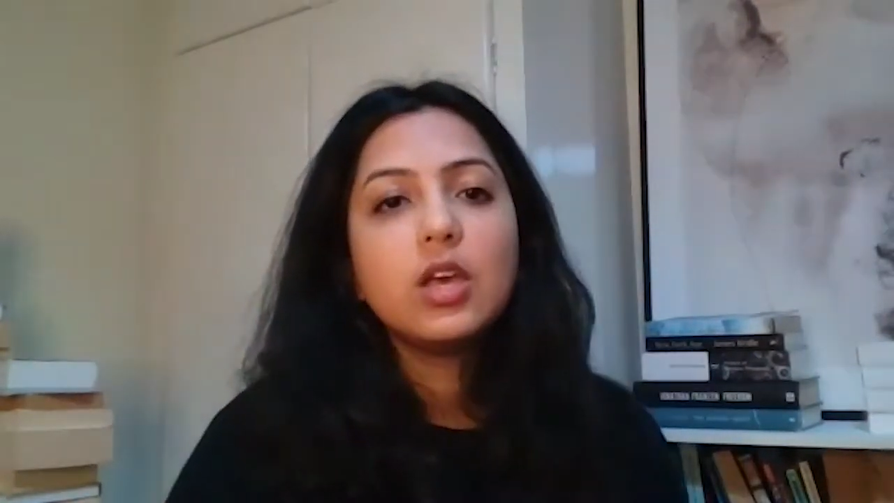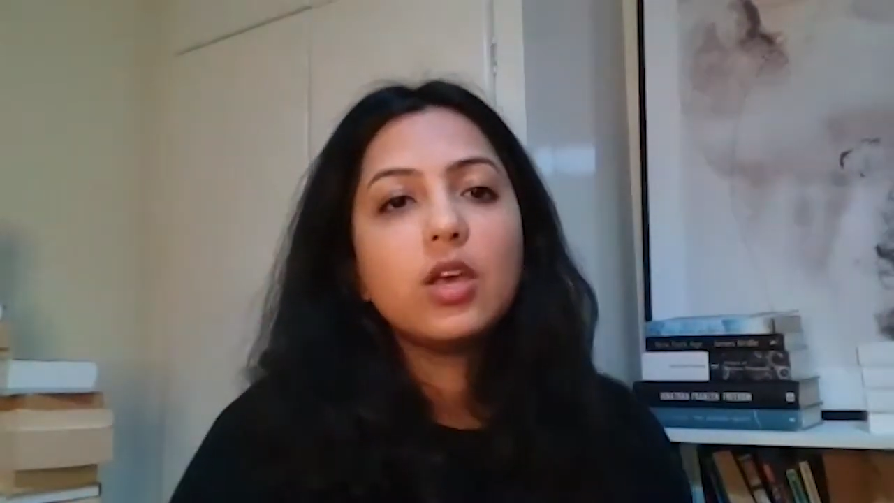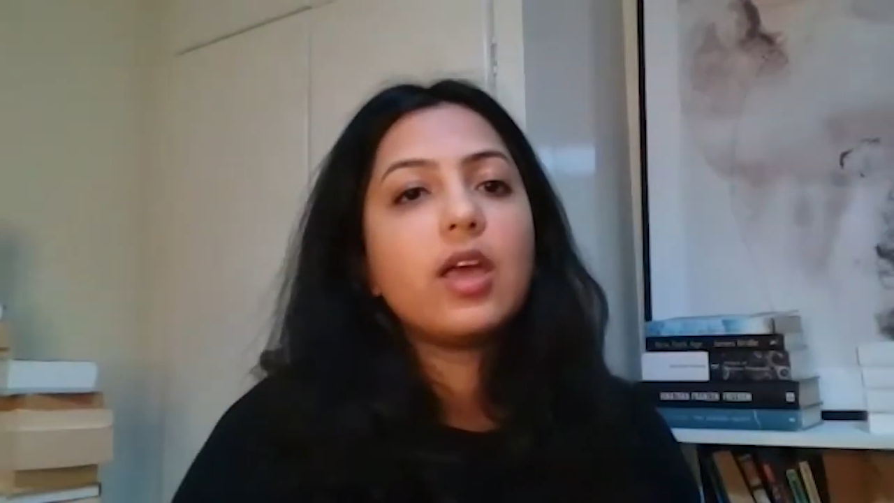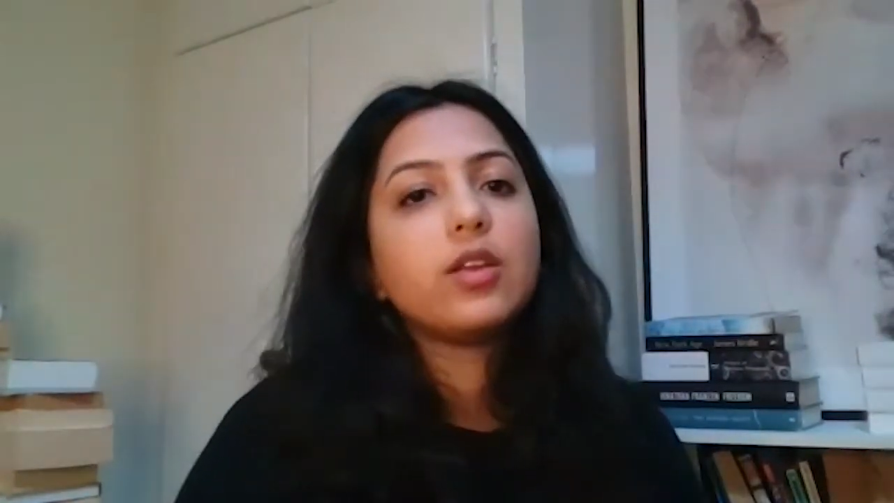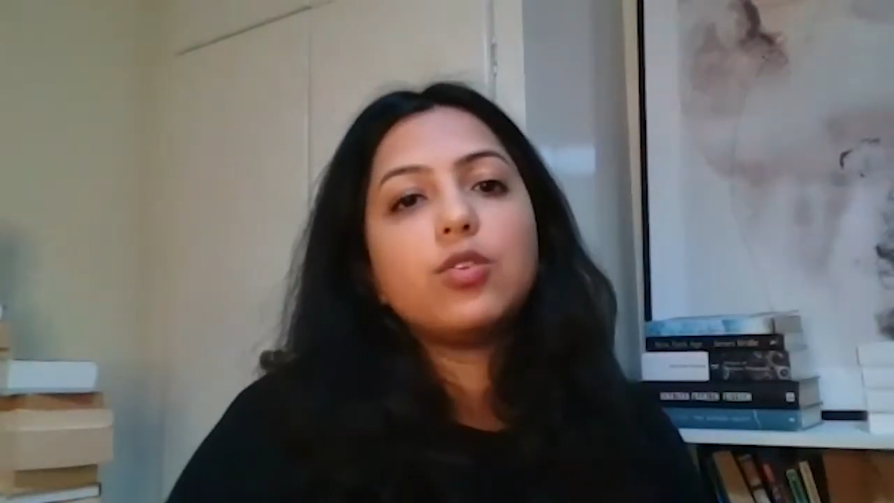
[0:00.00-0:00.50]

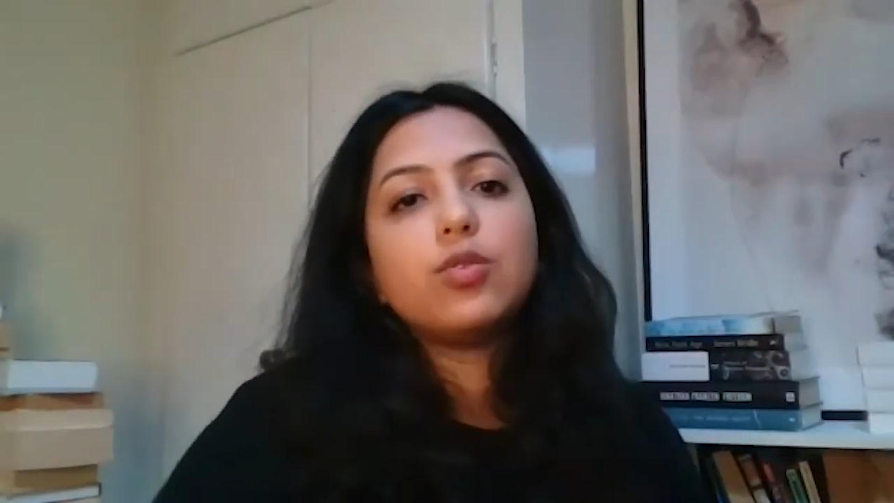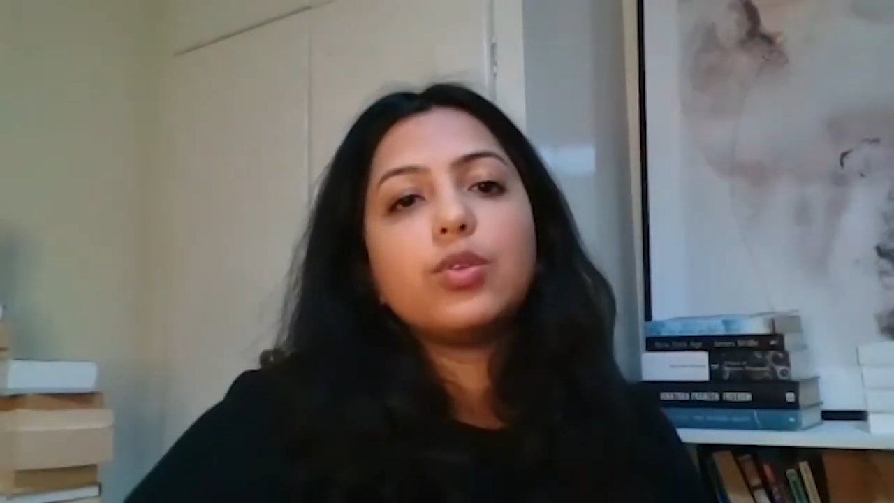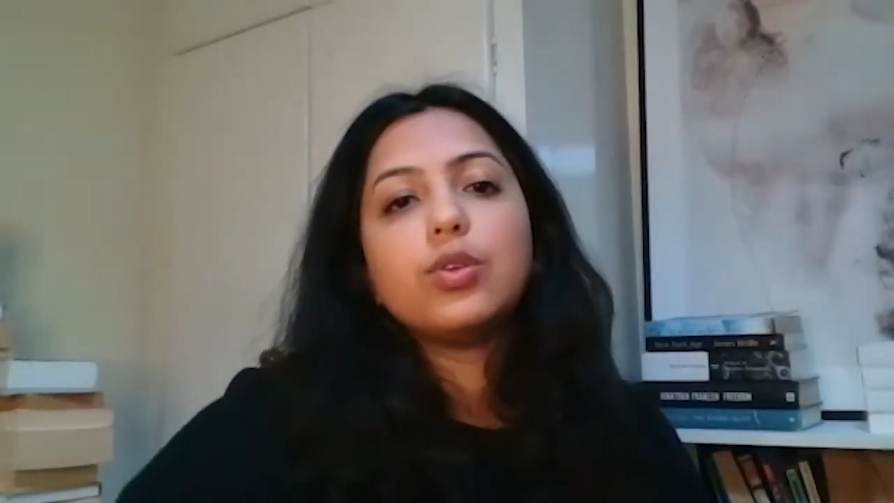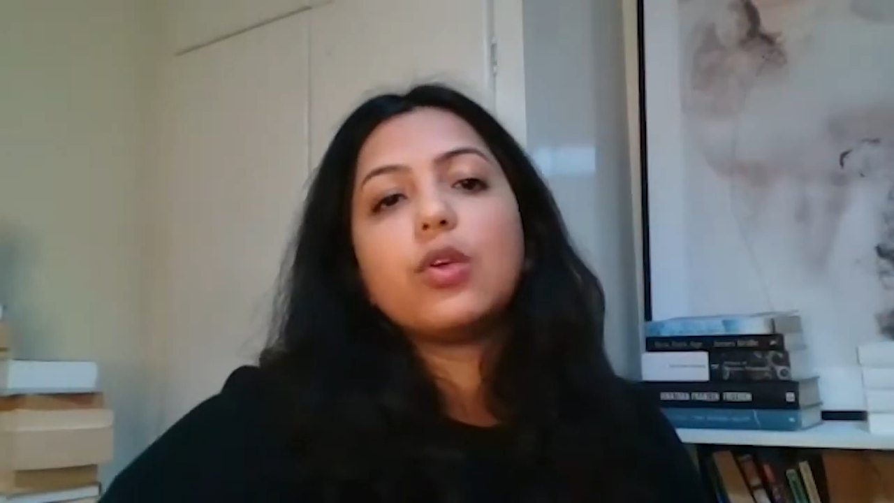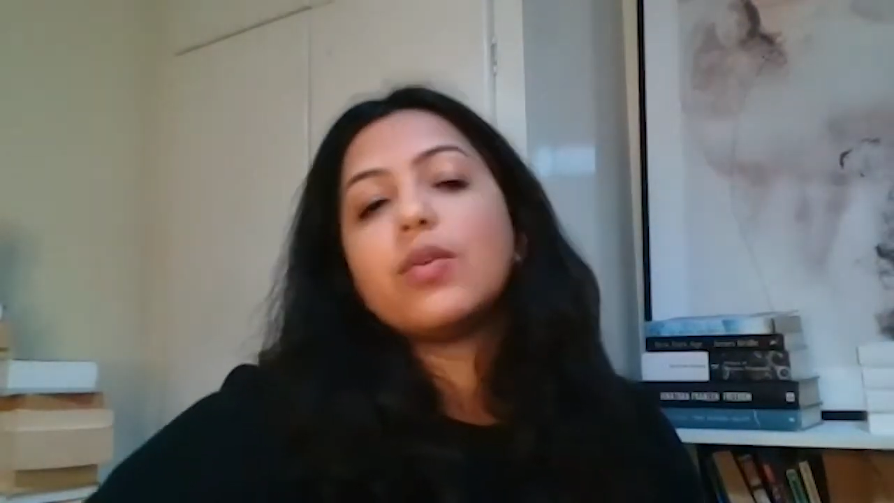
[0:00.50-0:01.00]
and
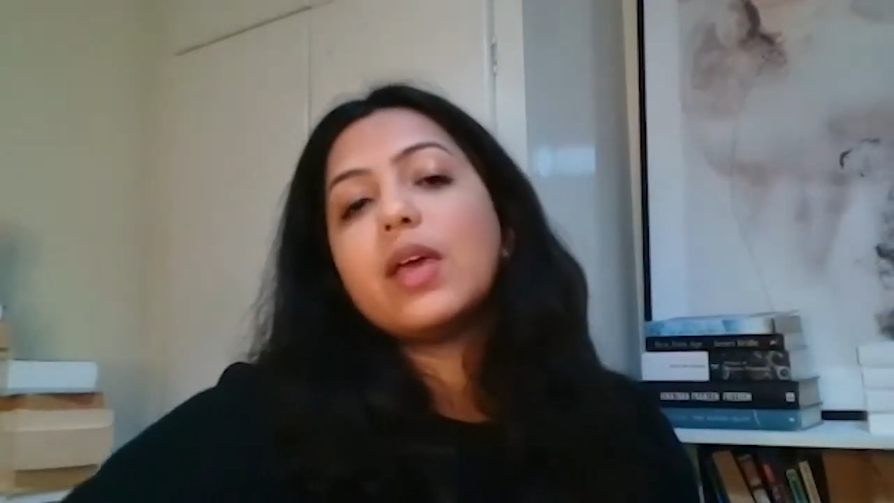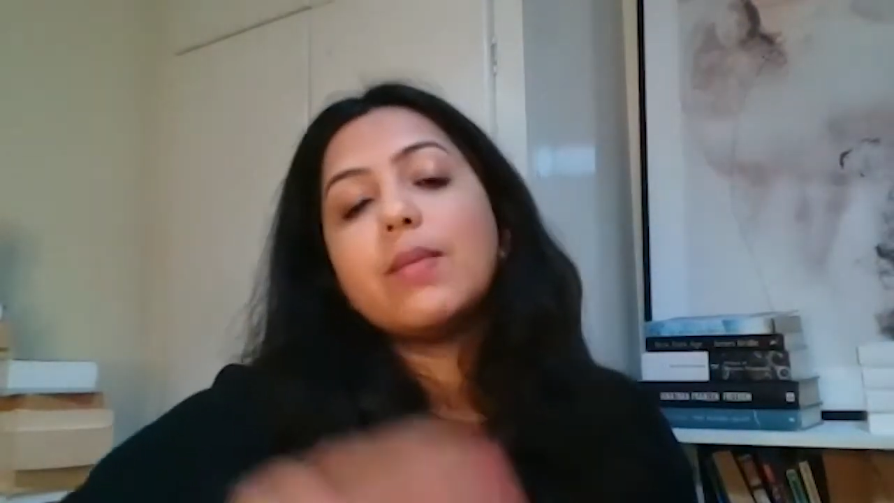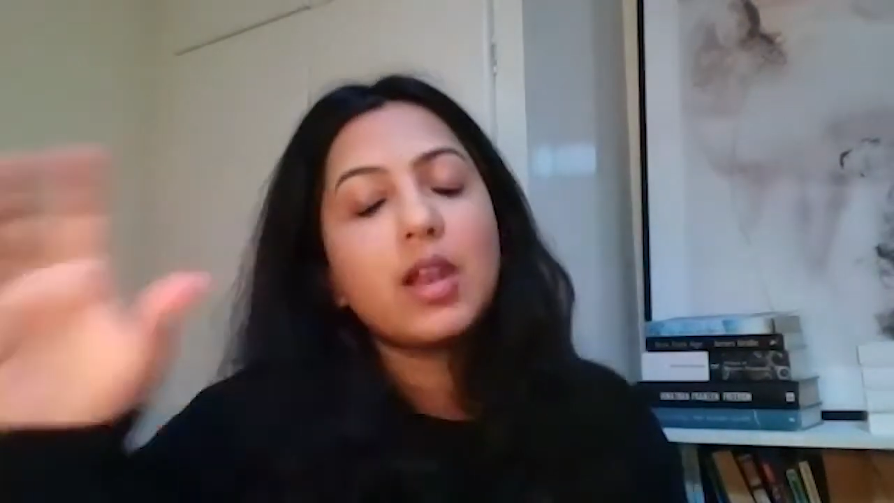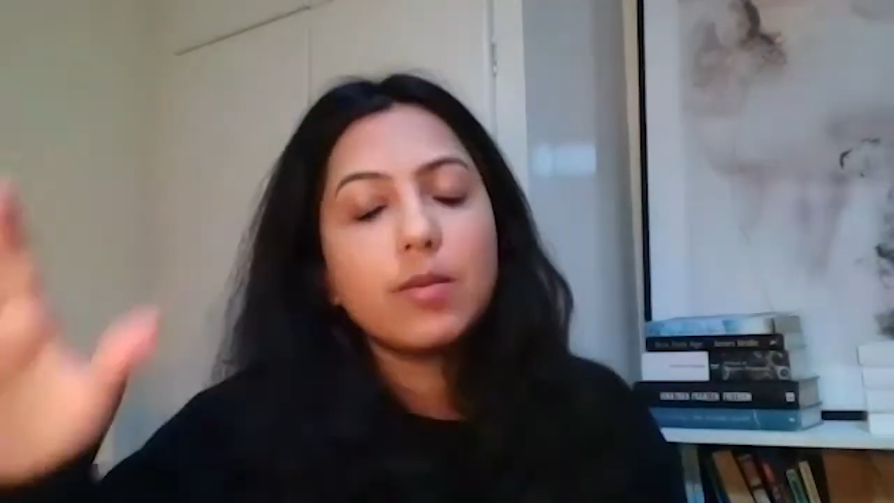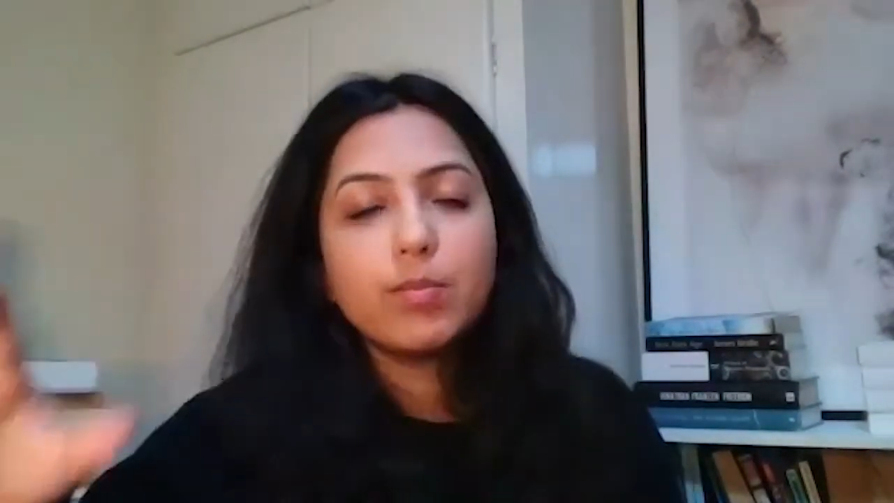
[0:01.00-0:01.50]
you hit
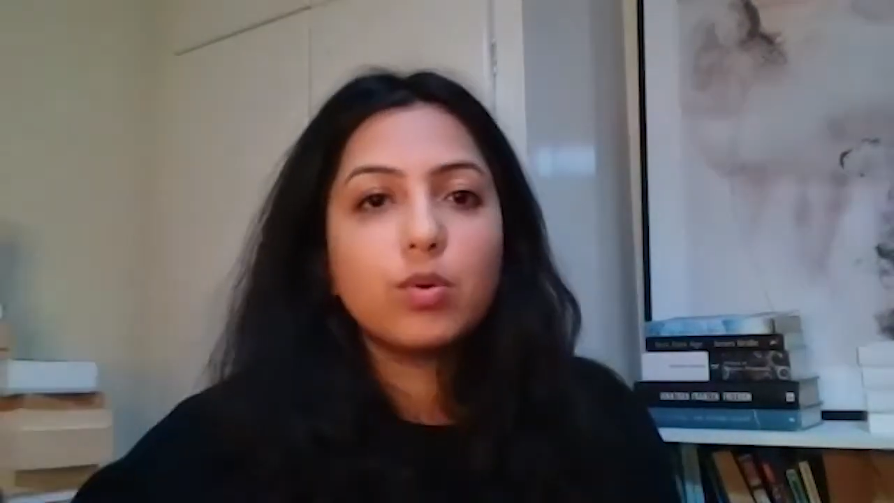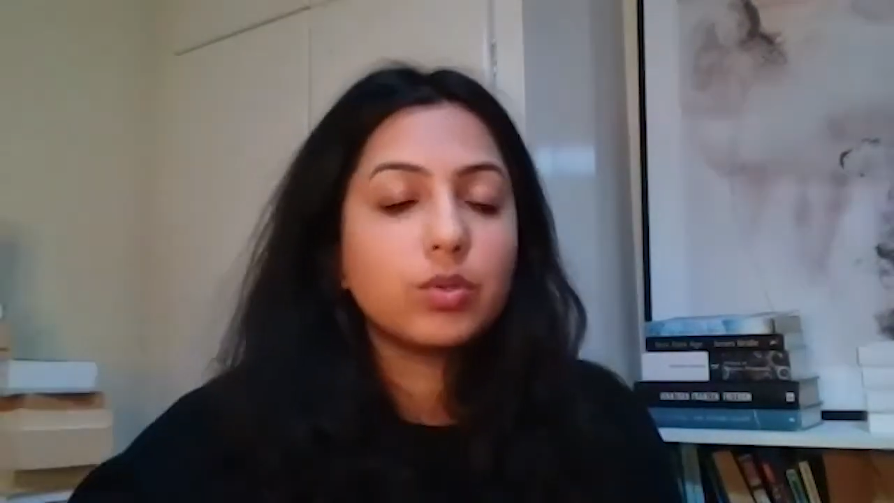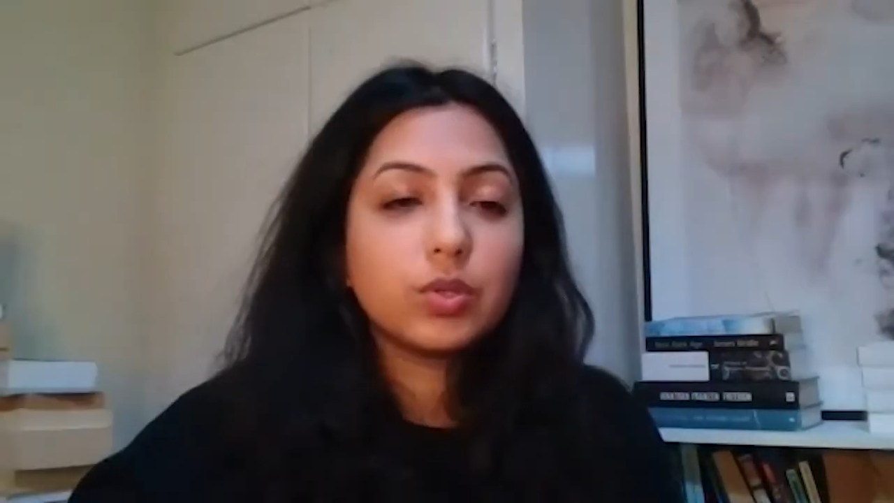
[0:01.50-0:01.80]
menopause